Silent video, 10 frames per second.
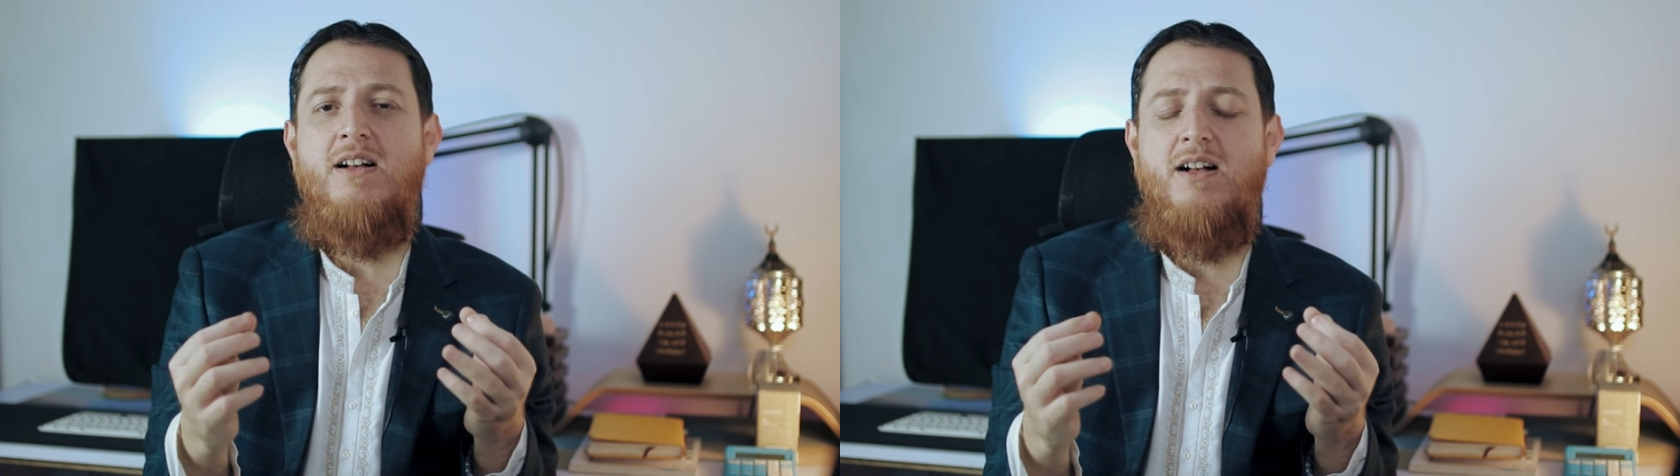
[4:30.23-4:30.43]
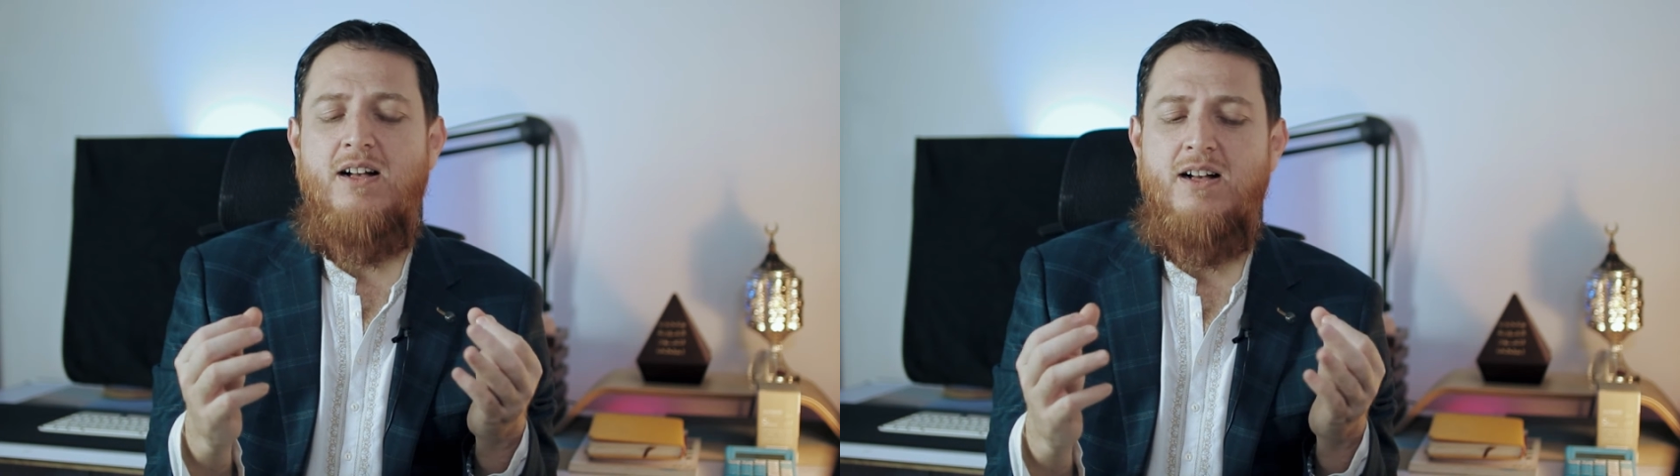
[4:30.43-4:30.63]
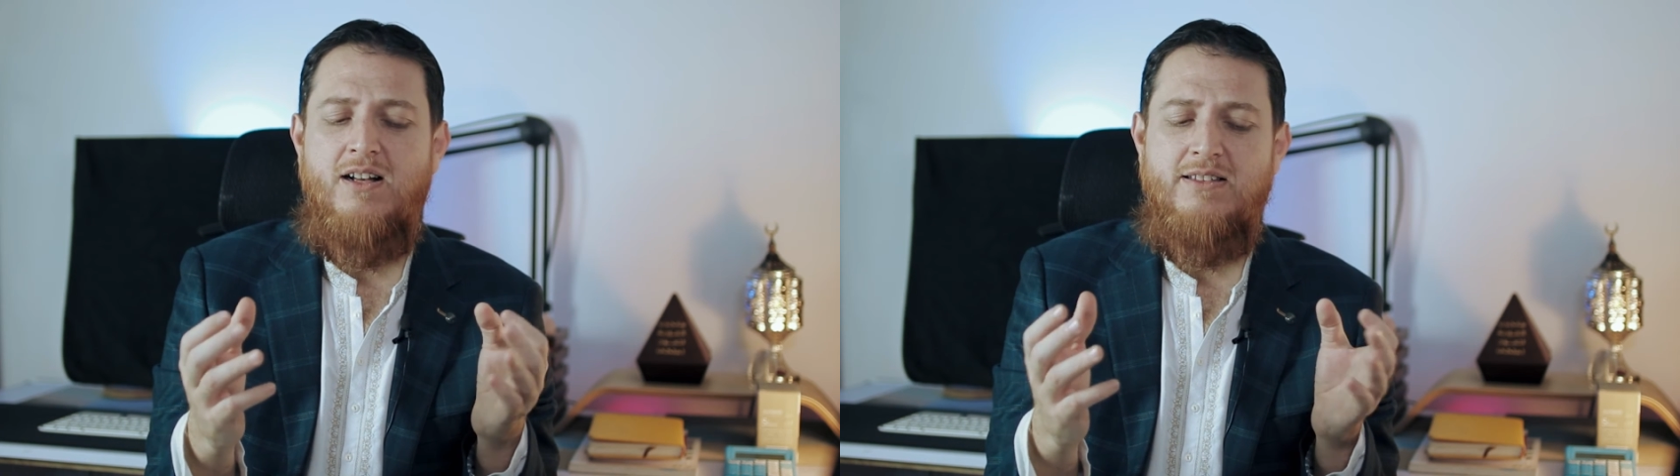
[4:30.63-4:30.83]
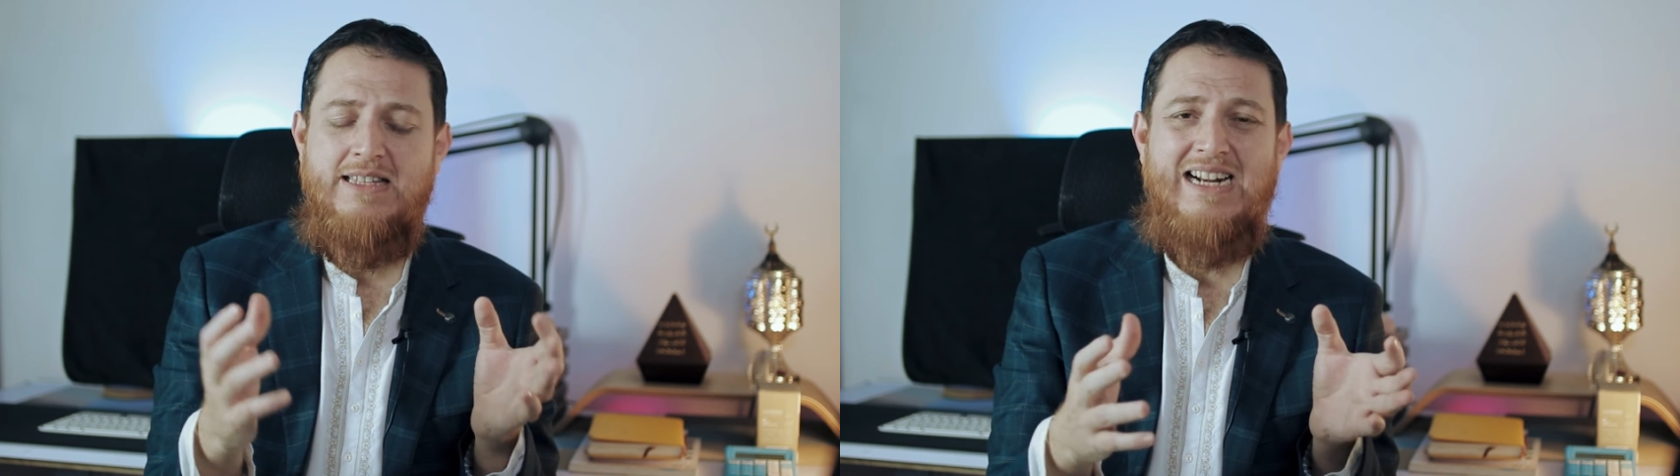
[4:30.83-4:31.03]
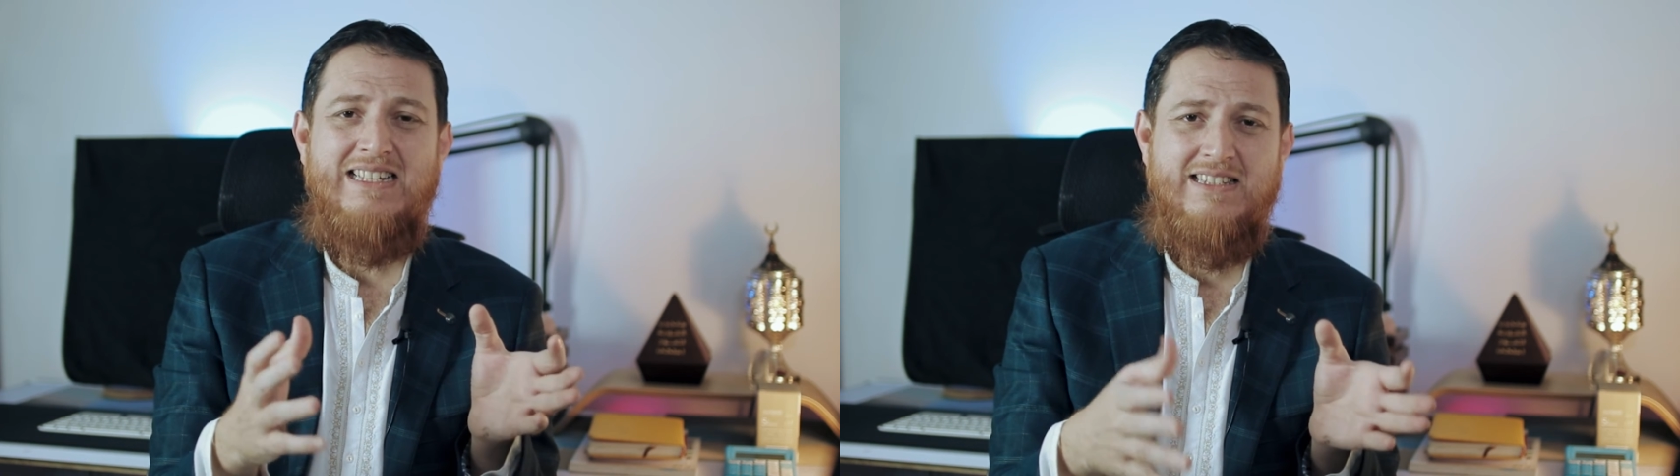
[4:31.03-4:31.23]

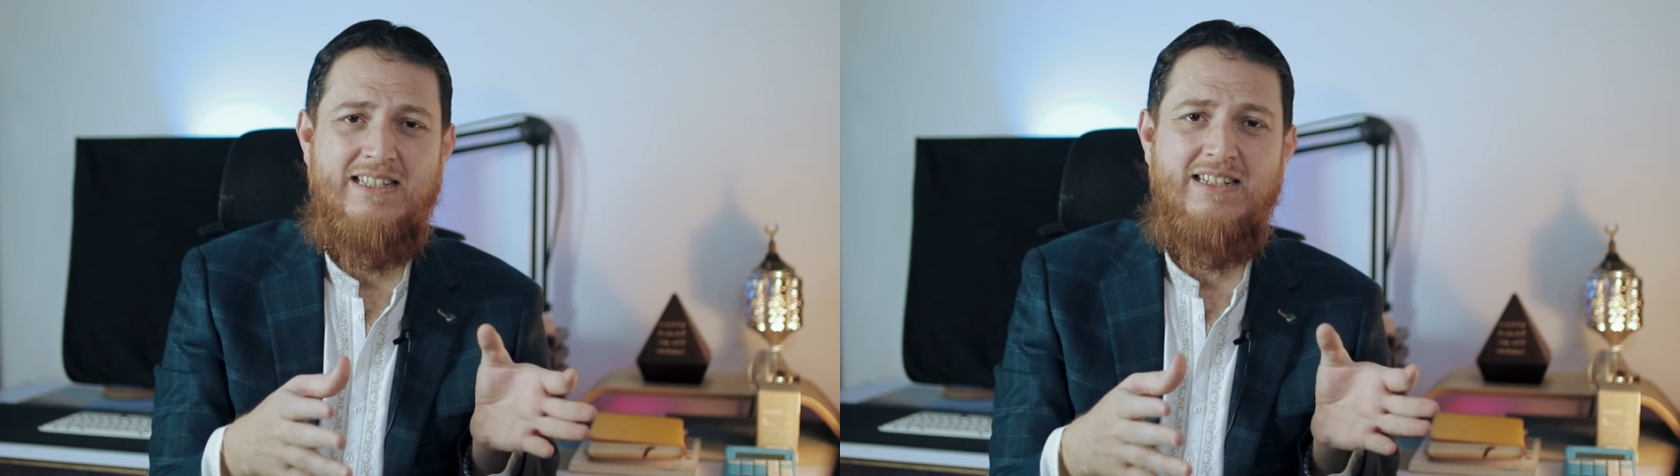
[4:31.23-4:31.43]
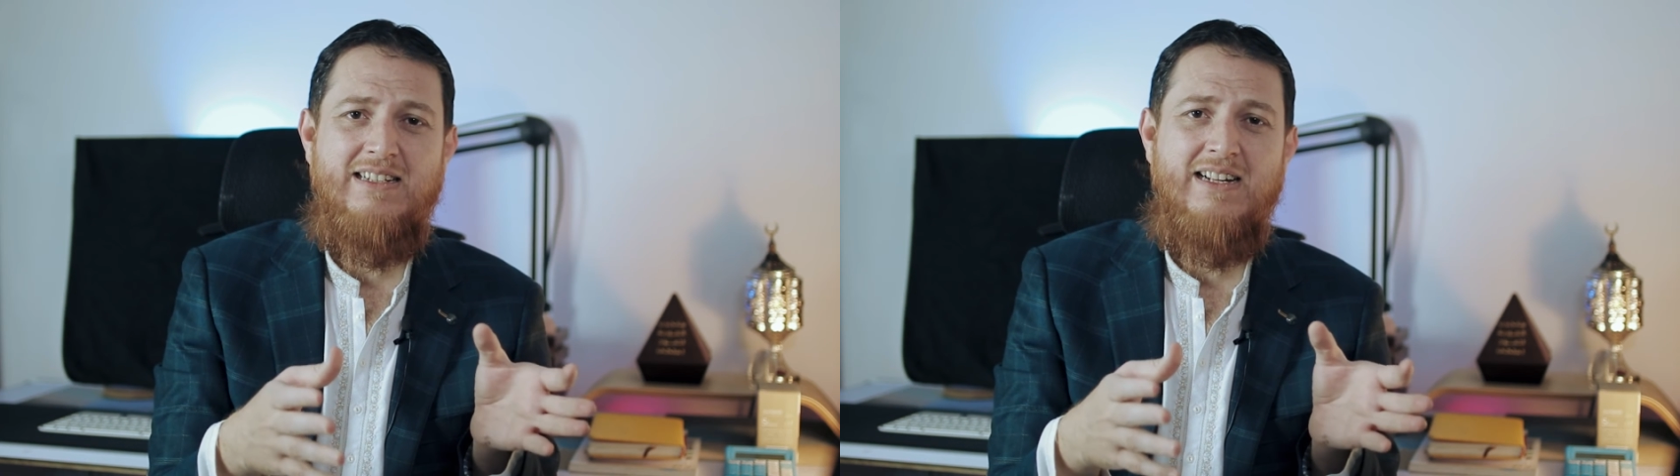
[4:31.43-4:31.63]
that is there,